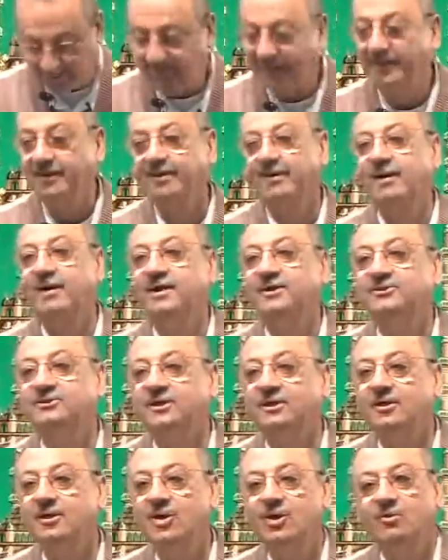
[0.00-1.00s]

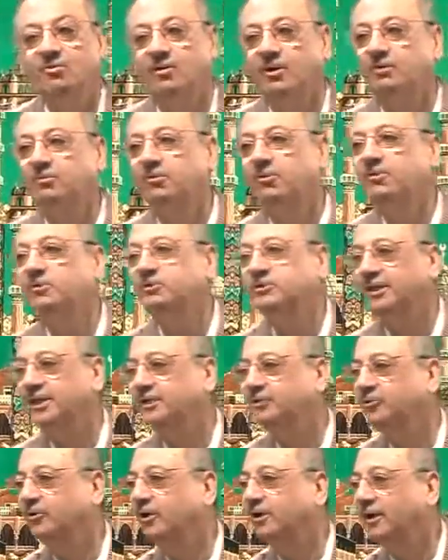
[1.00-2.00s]
ikhrajan. What will you say
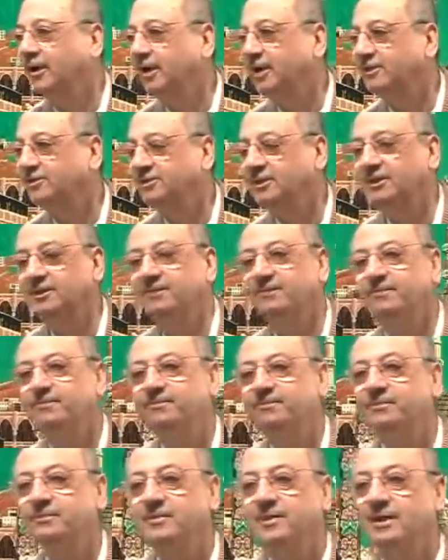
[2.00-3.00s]
to ikhrajan?
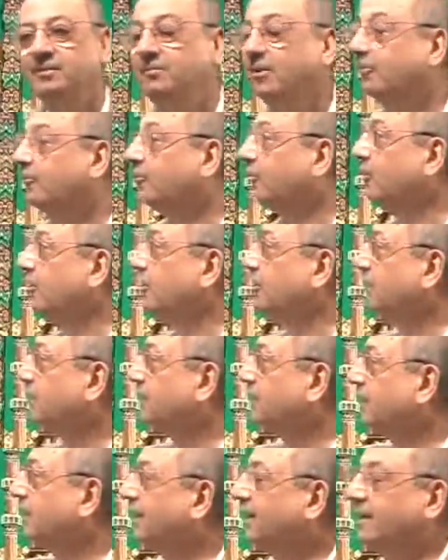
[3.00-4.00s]
Mafulun
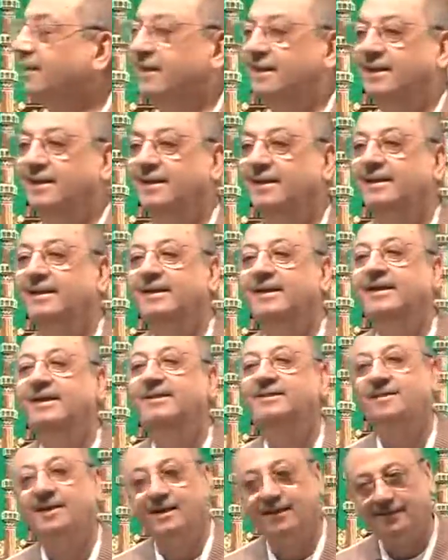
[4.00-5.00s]
mutlaq, li
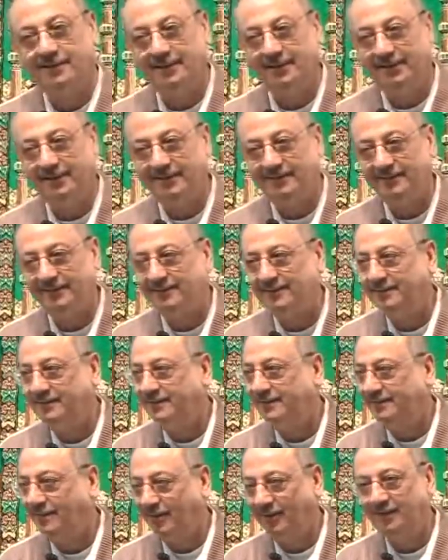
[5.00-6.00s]
taqid.
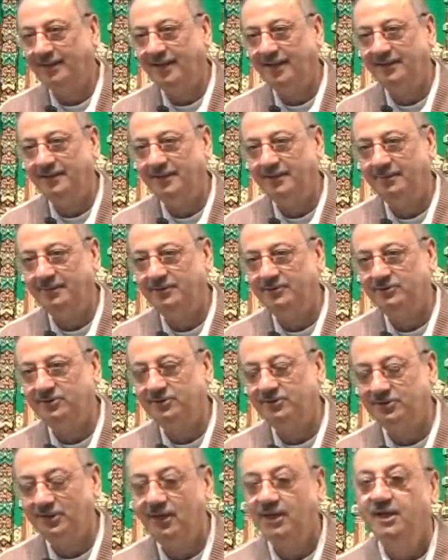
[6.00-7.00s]
Got the idea, brothers and
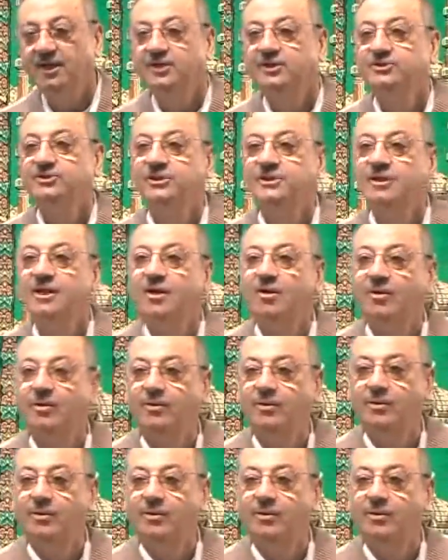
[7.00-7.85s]
sisters? See now,